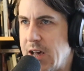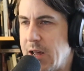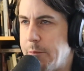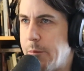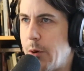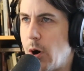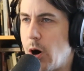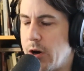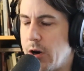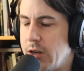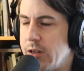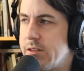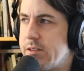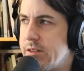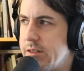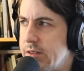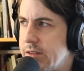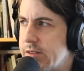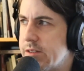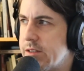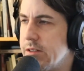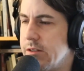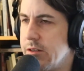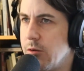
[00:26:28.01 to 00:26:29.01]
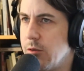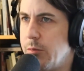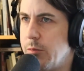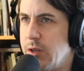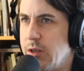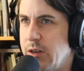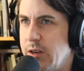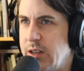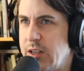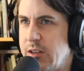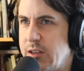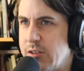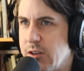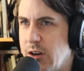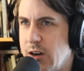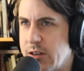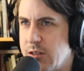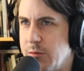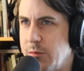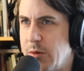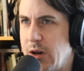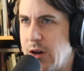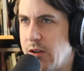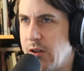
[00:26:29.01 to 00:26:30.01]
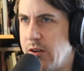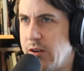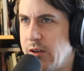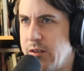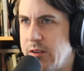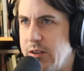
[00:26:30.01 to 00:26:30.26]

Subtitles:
bought into this a little bit, and he talked about it